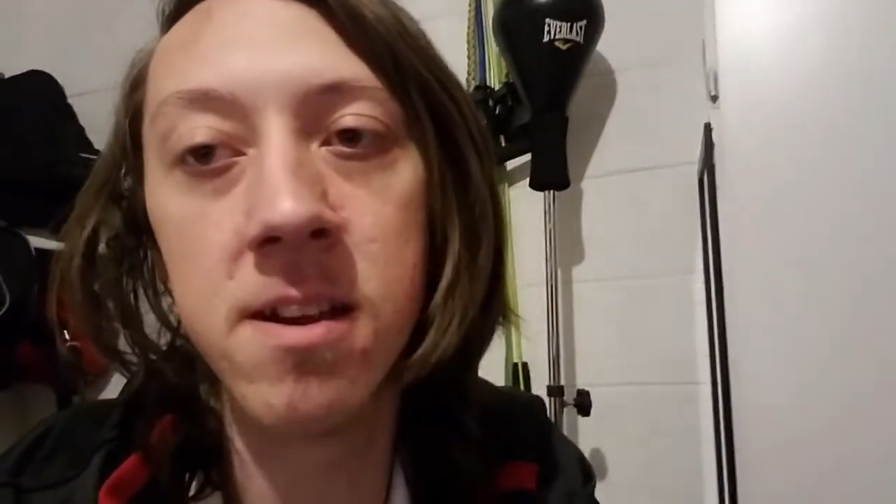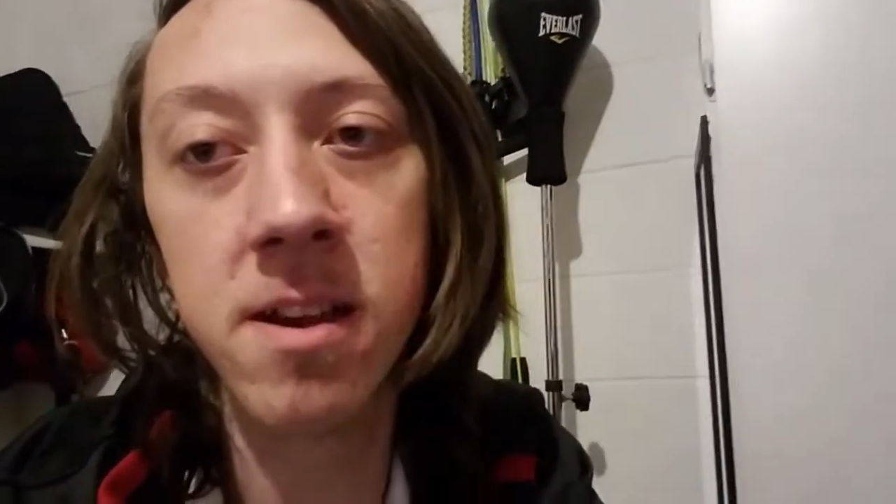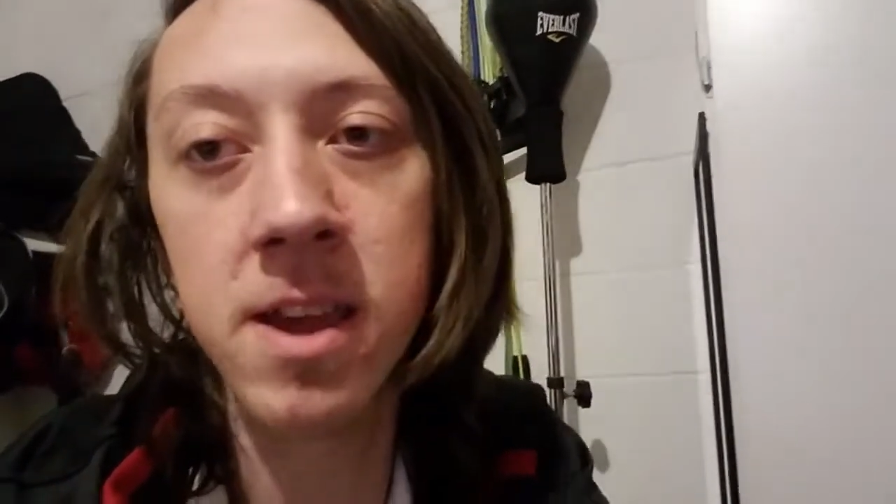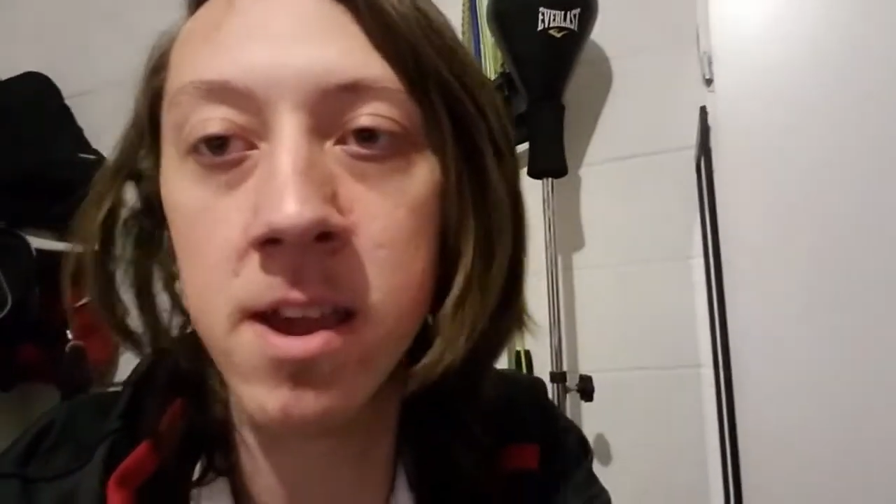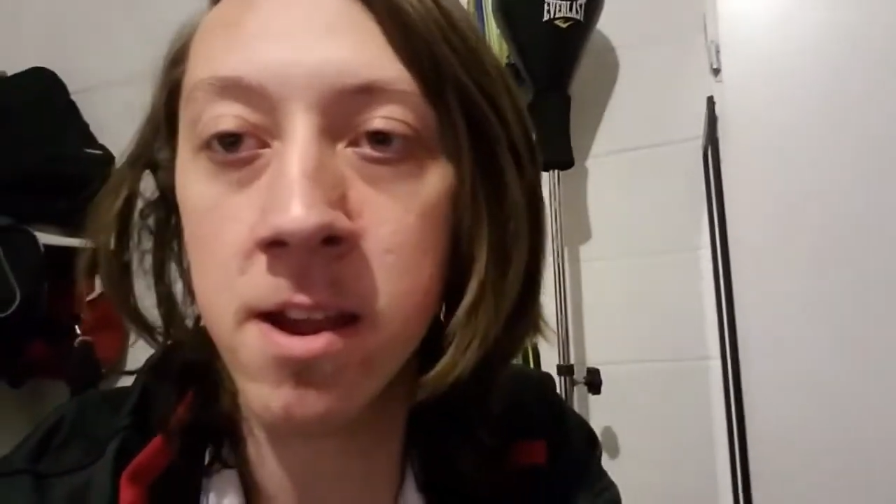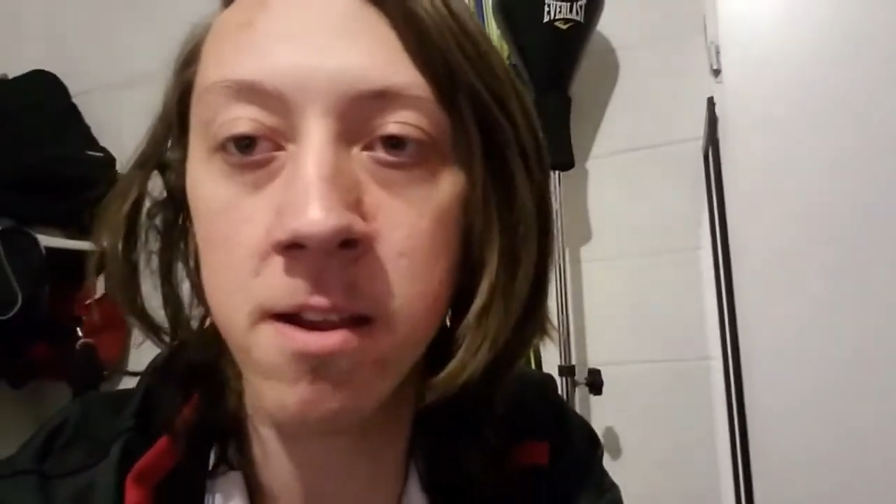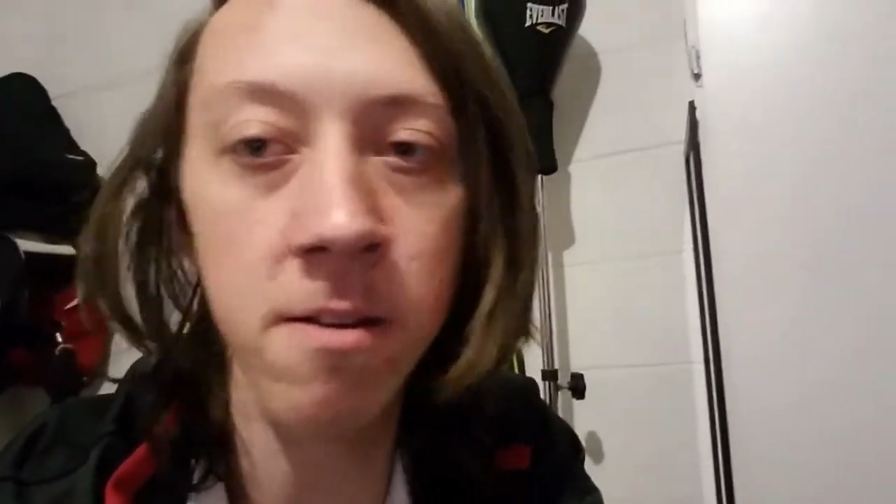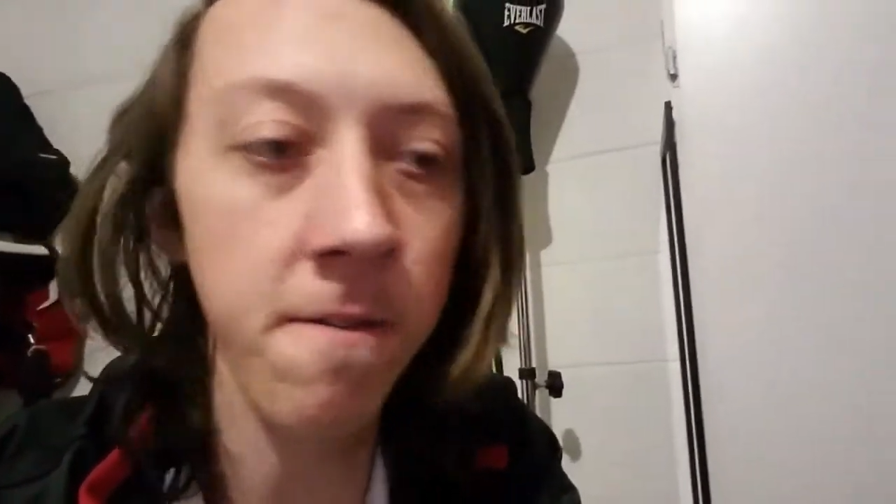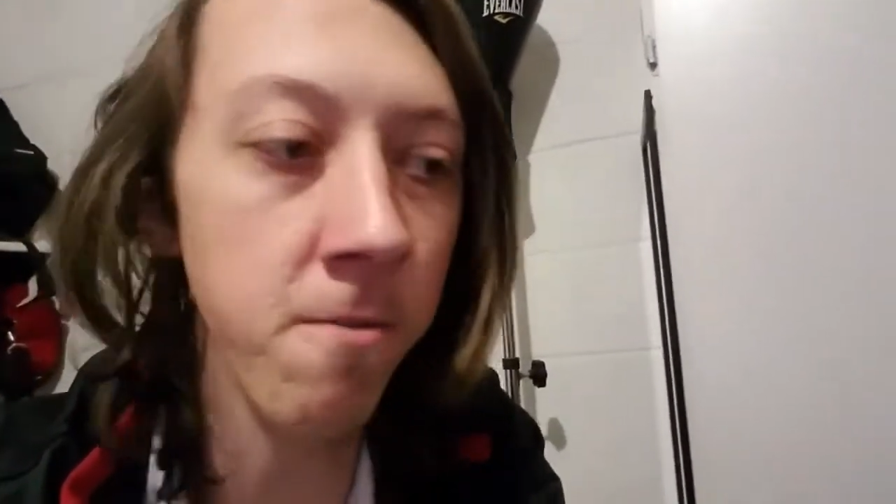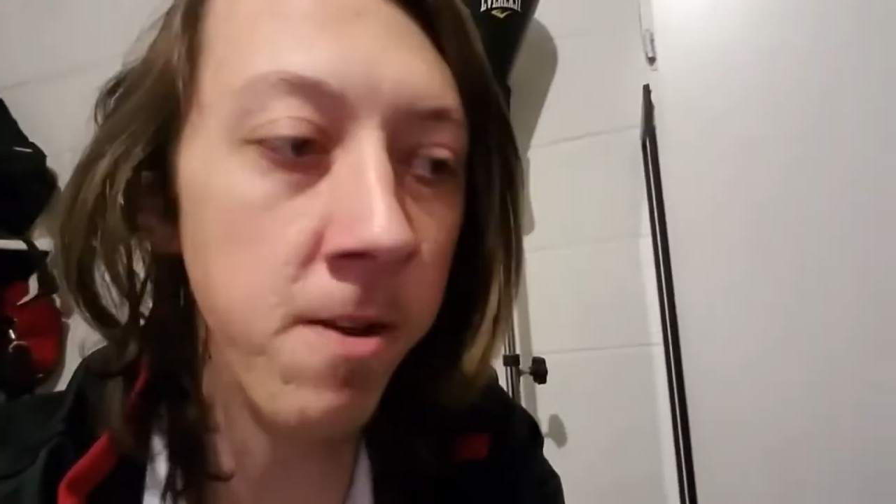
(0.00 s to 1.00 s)
King 9
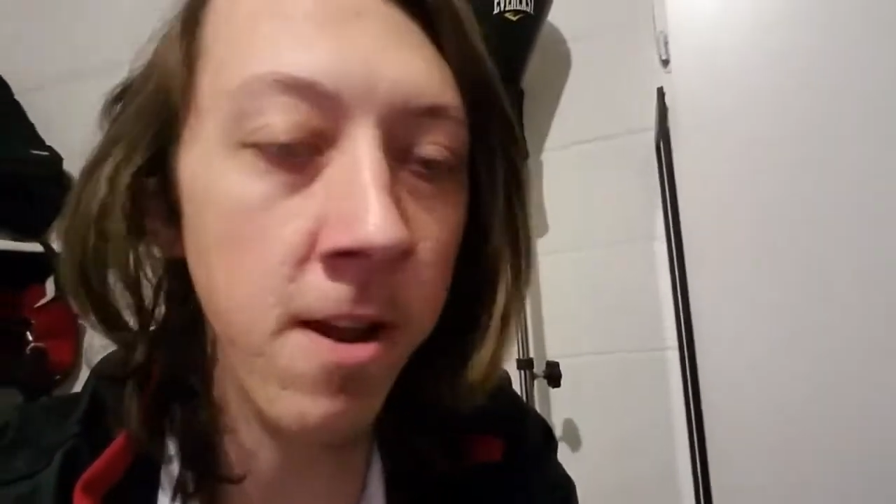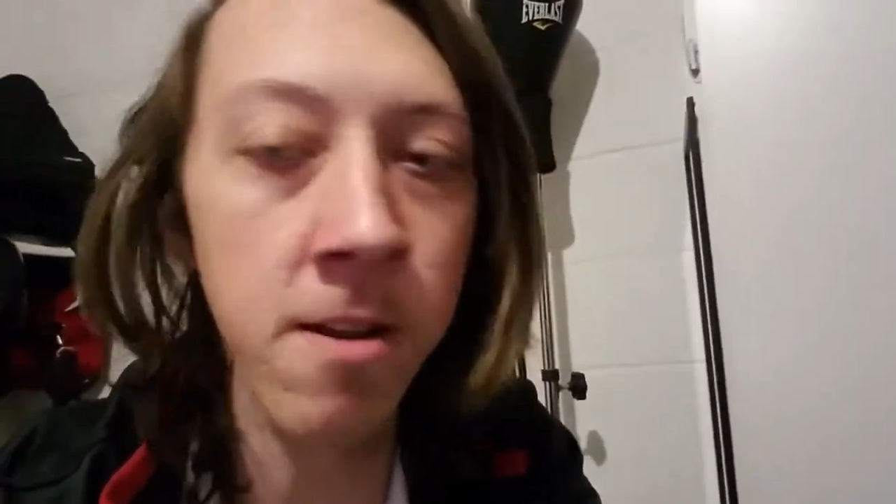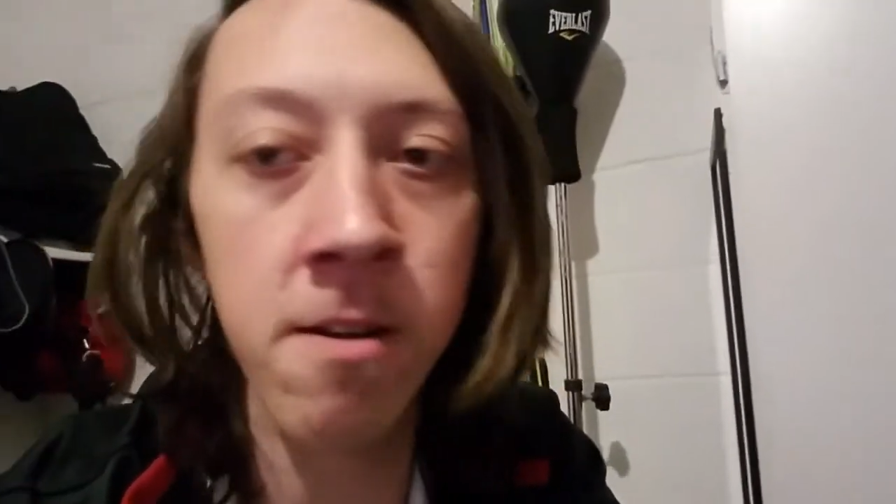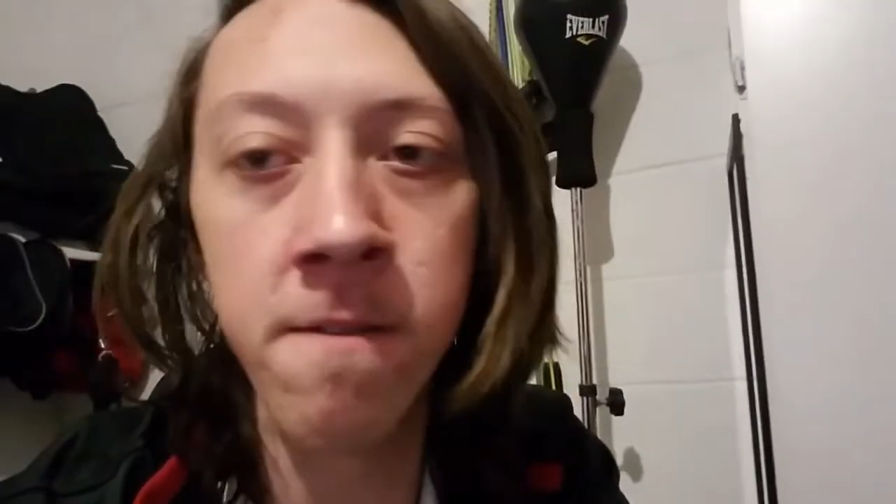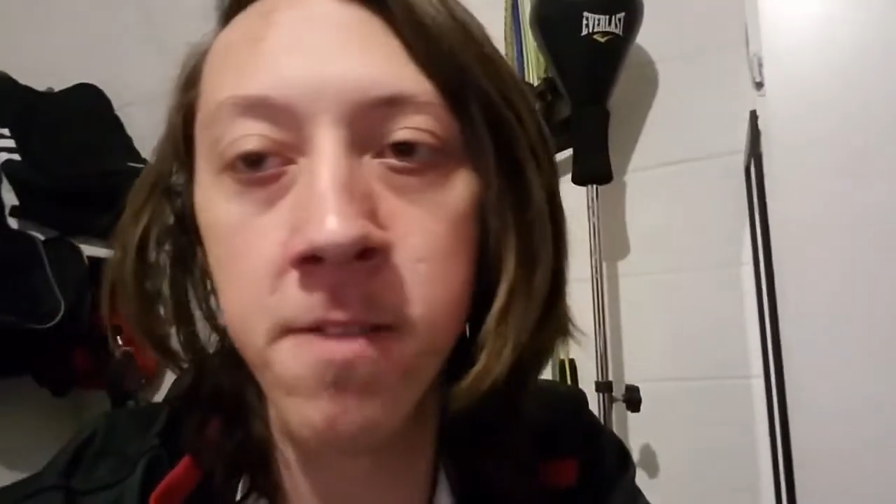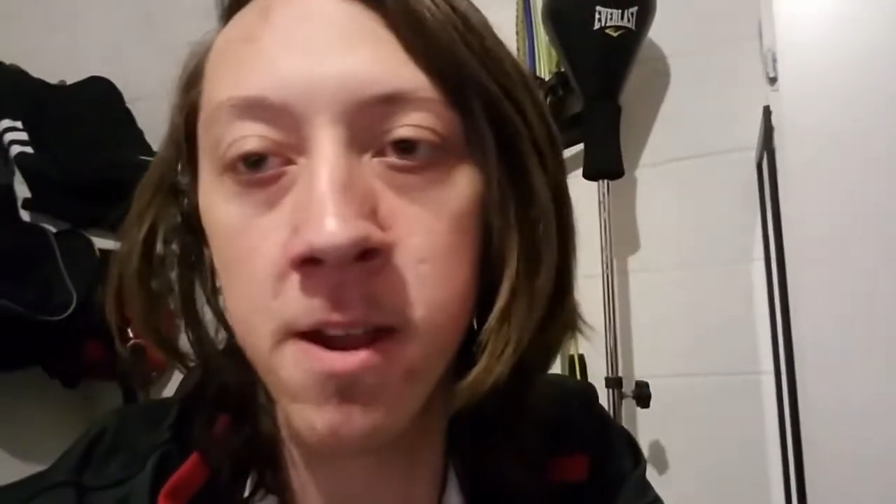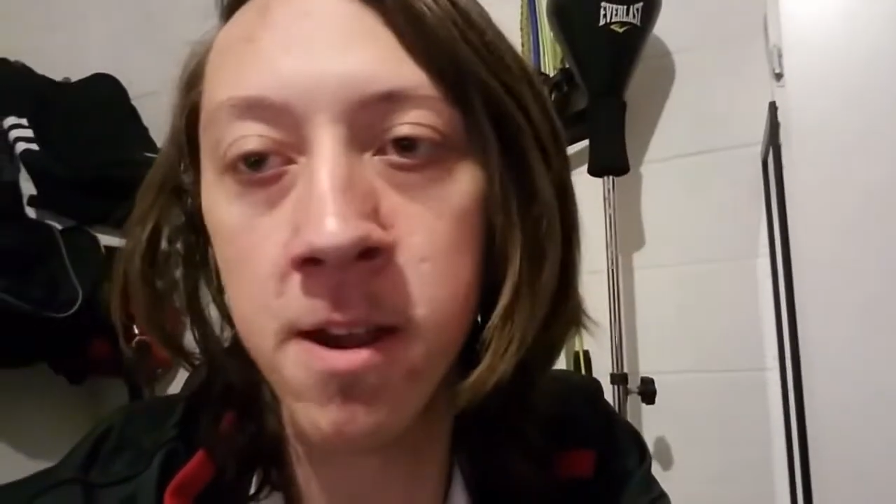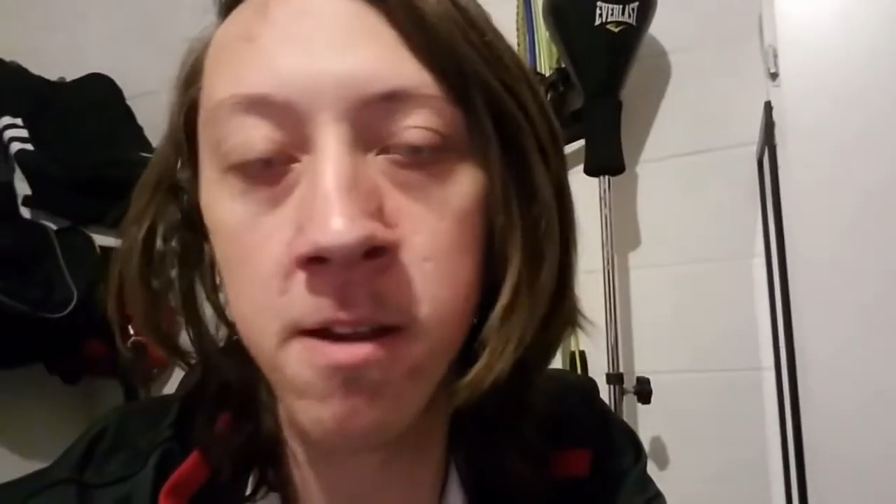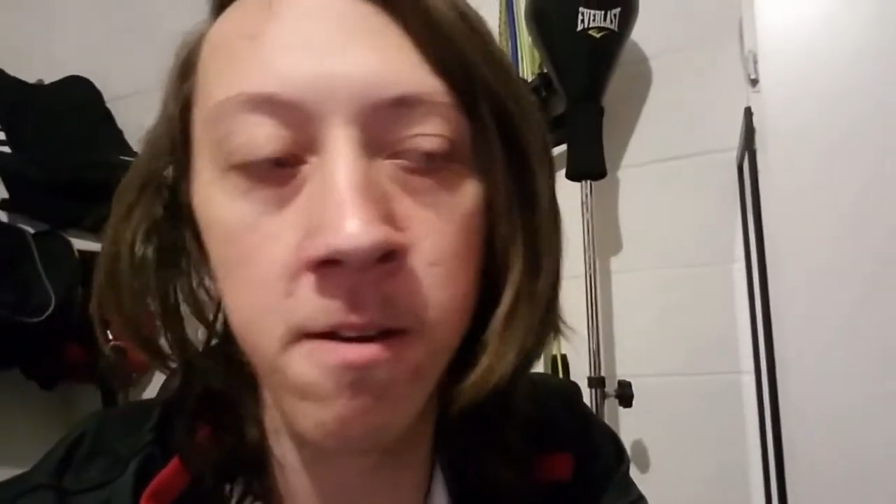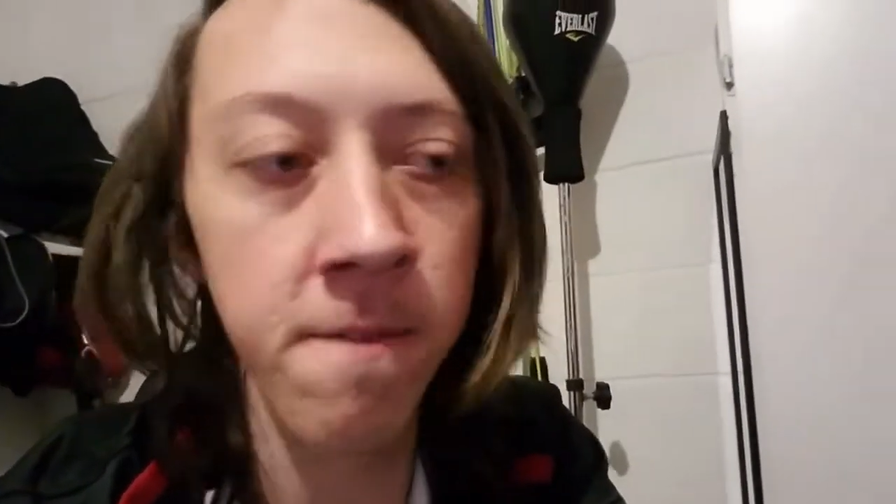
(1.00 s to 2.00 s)
off, queen 9 off, 10 9 off,